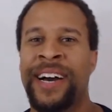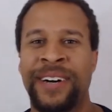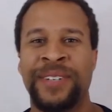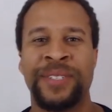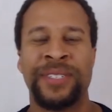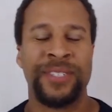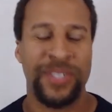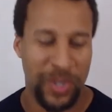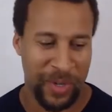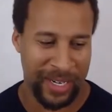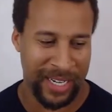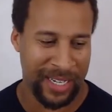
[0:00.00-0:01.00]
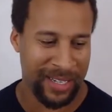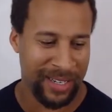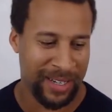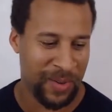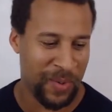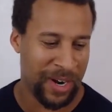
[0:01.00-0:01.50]
old story
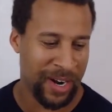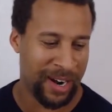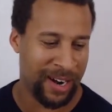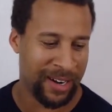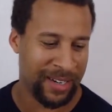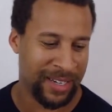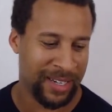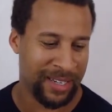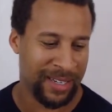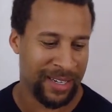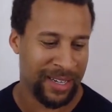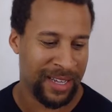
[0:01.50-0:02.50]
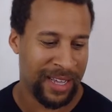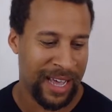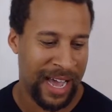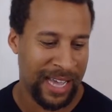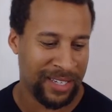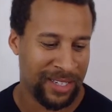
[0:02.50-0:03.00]
where
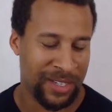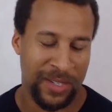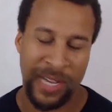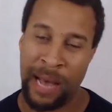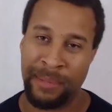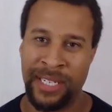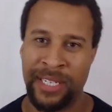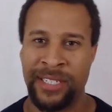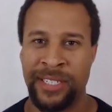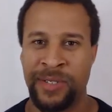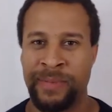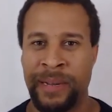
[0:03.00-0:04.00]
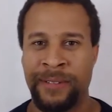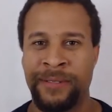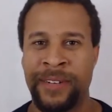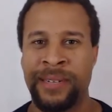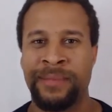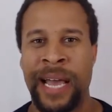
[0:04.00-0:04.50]
I used to do competitions with my
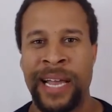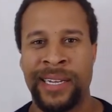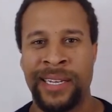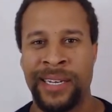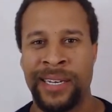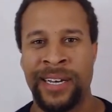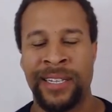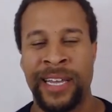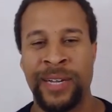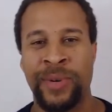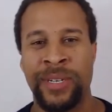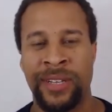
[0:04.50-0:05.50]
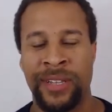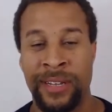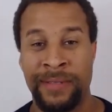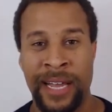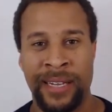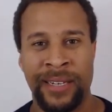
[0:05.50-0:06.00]
friend back at a, a lake we used to live
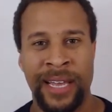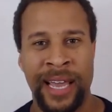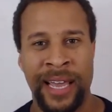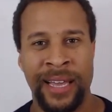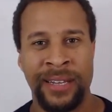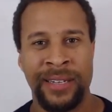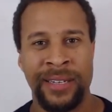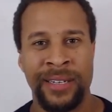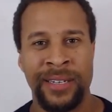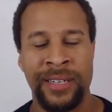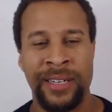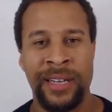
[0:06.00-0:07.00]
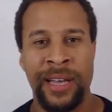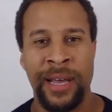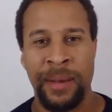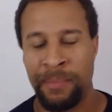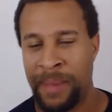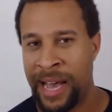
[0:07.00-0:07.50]
at, and
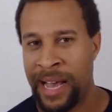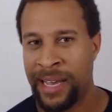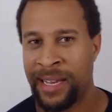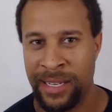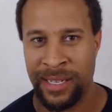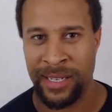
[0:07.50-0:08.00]
my